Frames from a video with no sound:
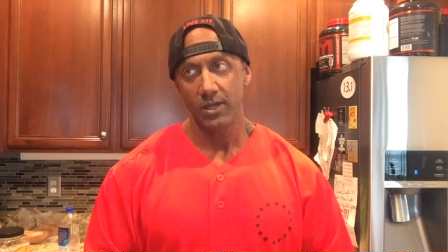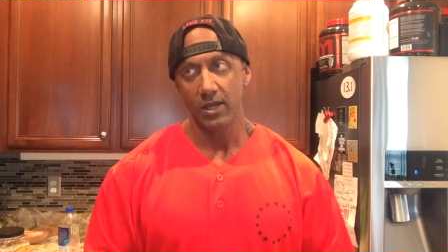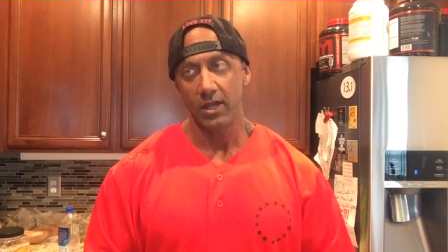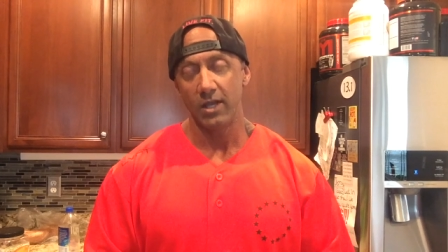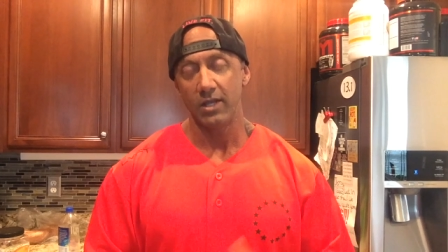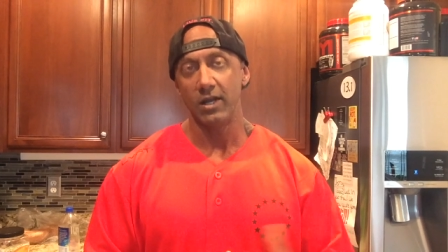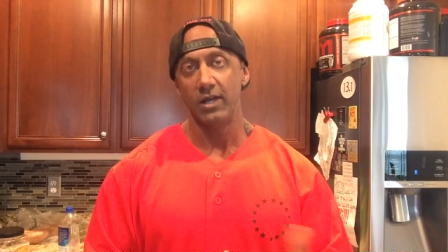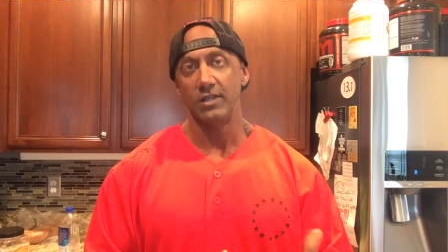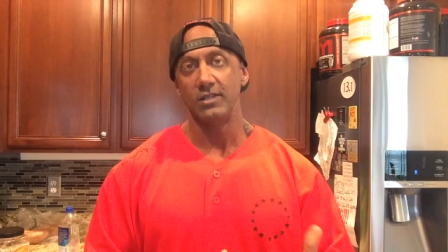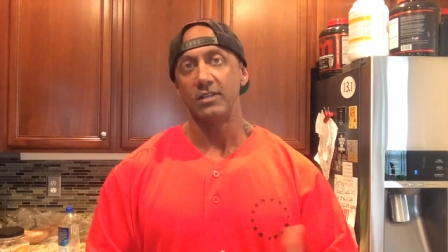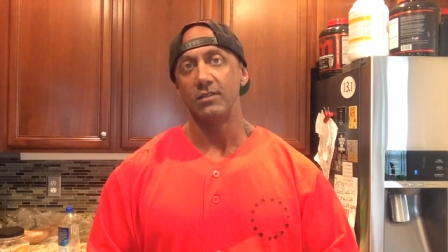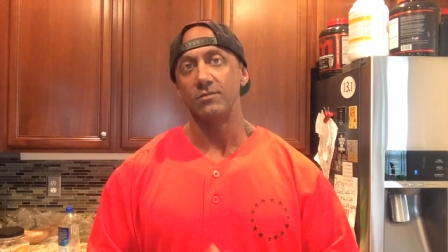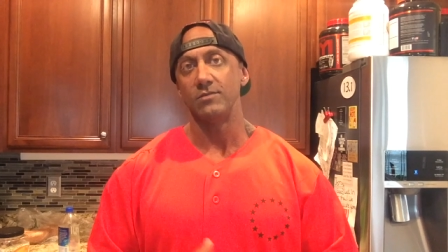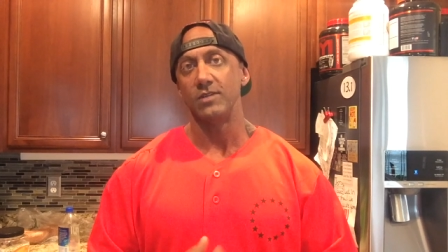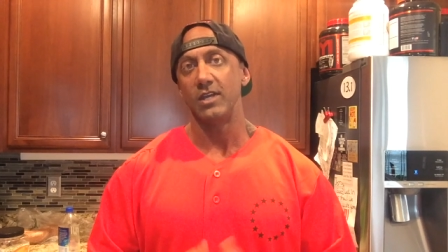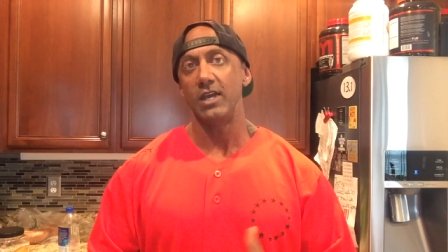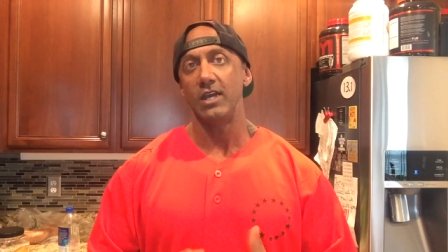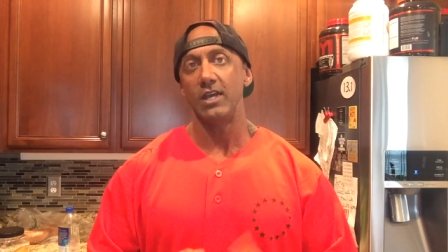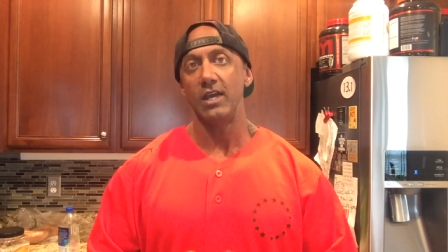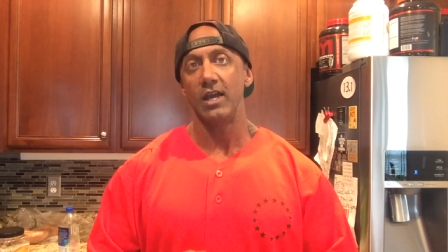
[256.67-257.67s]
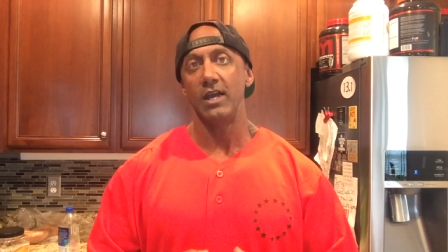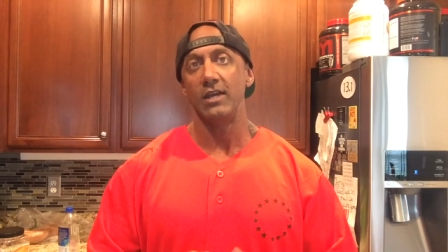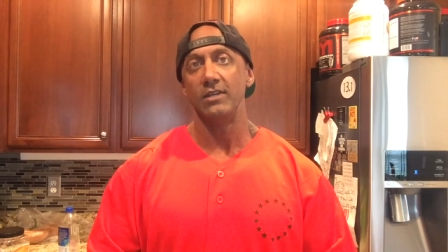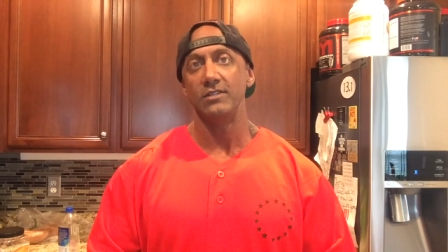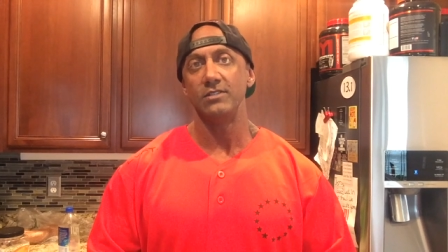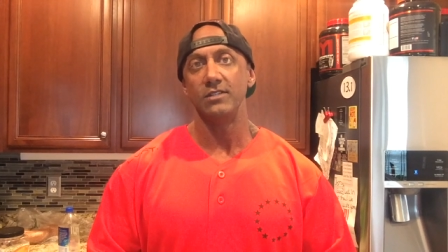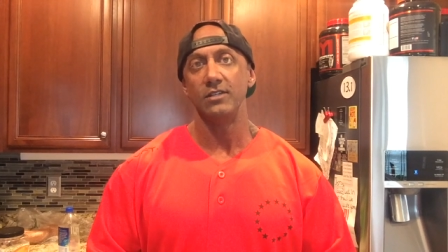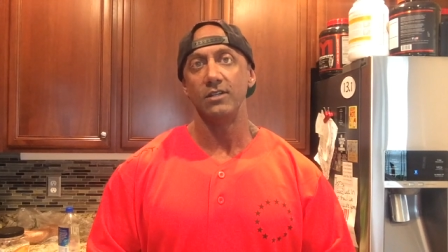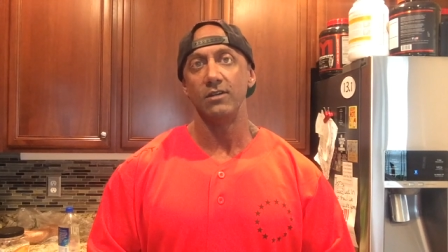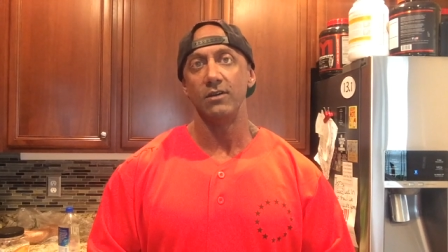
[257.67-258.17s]
I contact them, say, hey
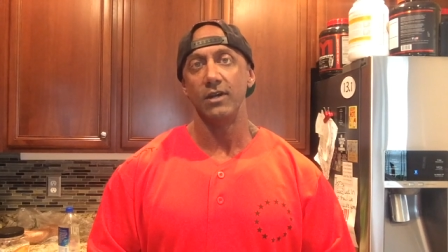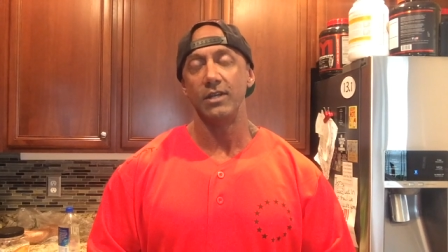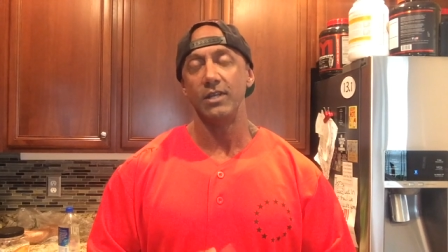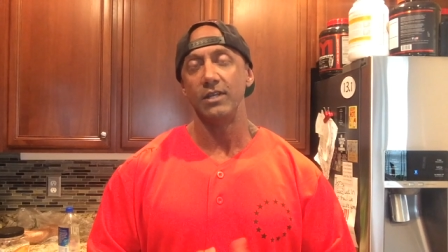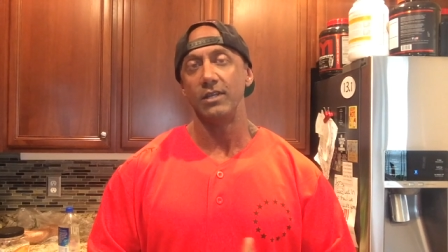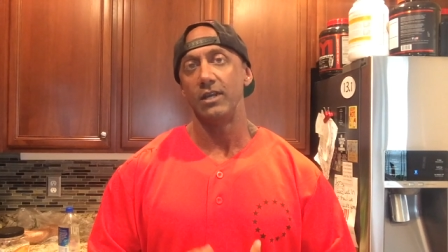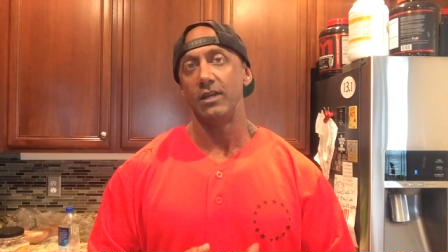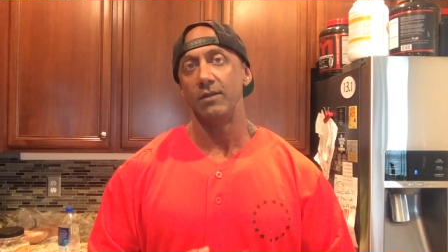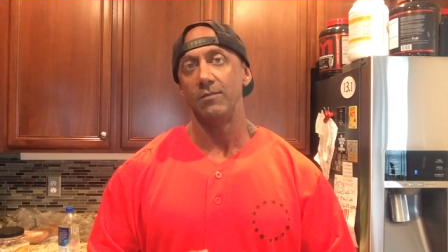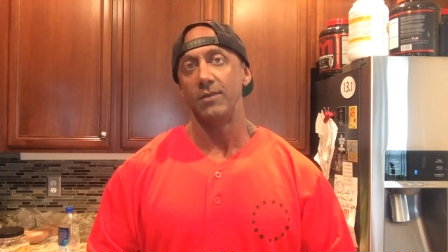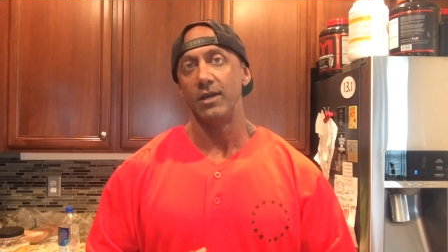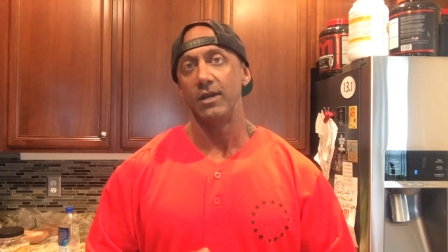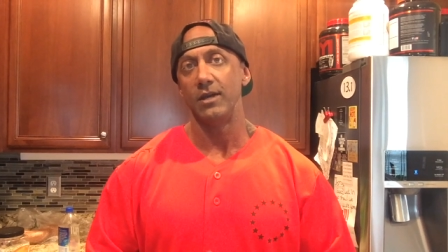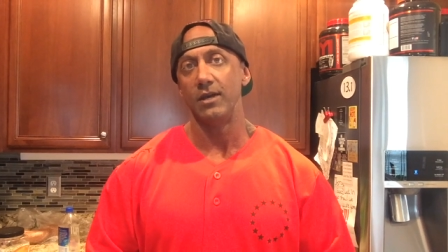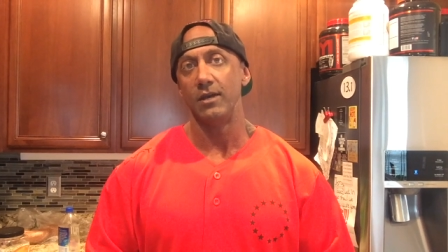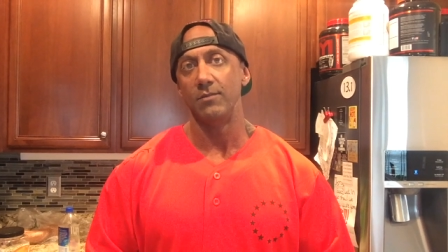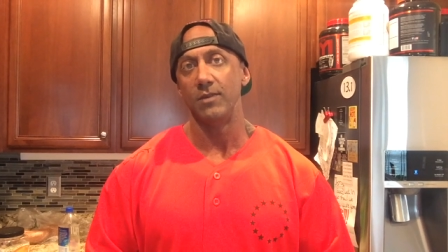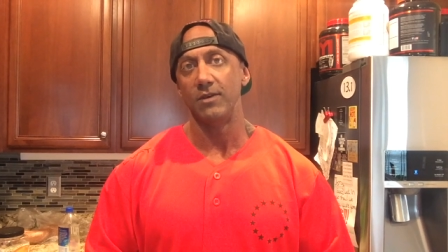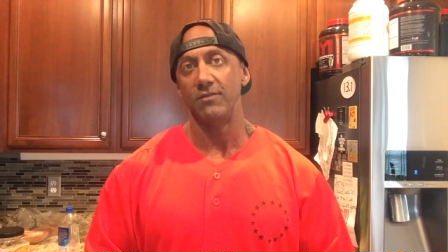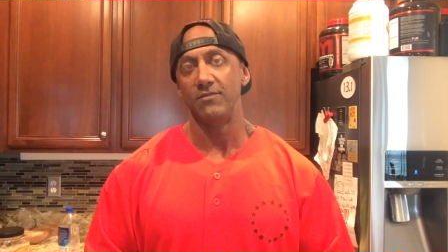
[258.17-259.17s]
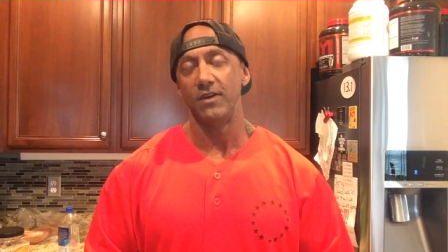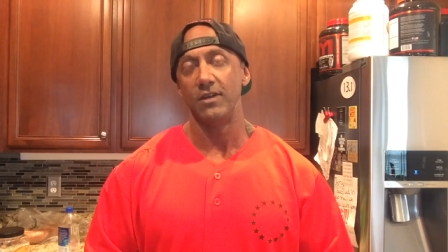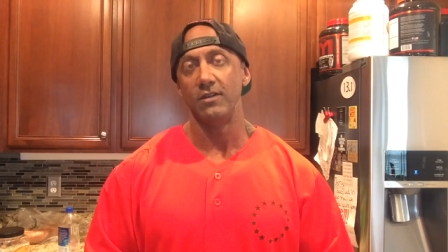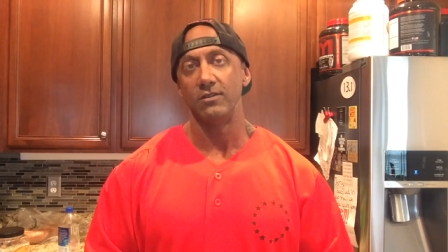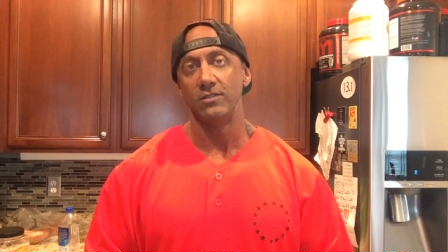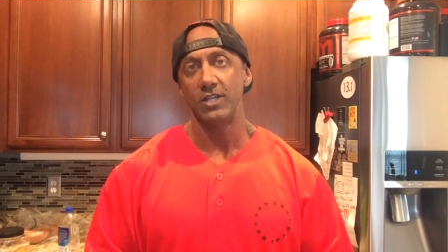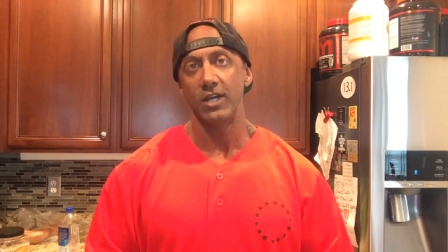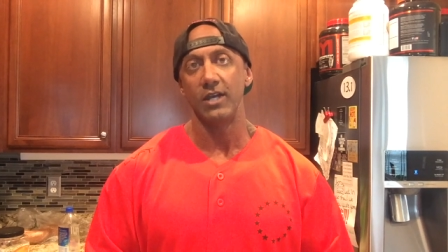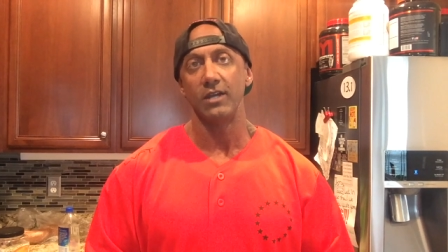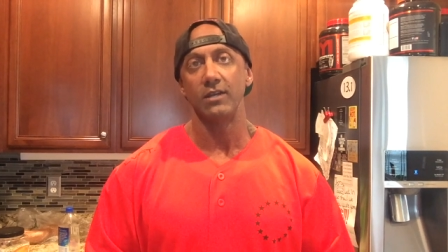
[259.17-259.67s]
guys, you know, I didn't get my uh, my
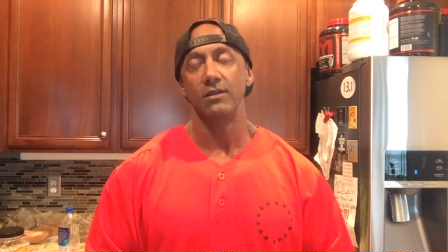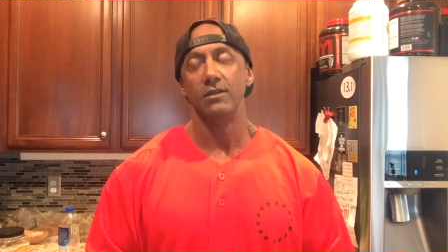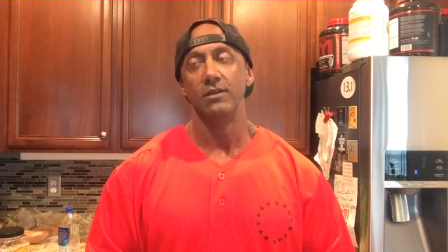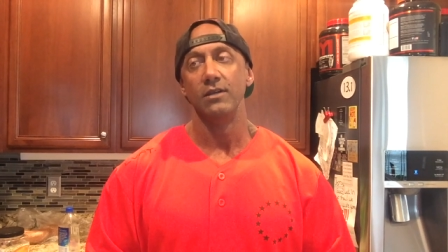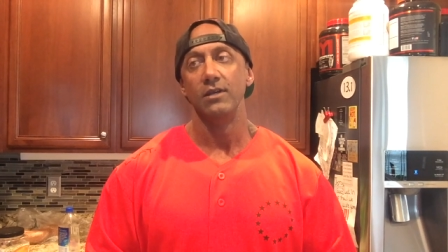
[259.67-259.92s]
final check.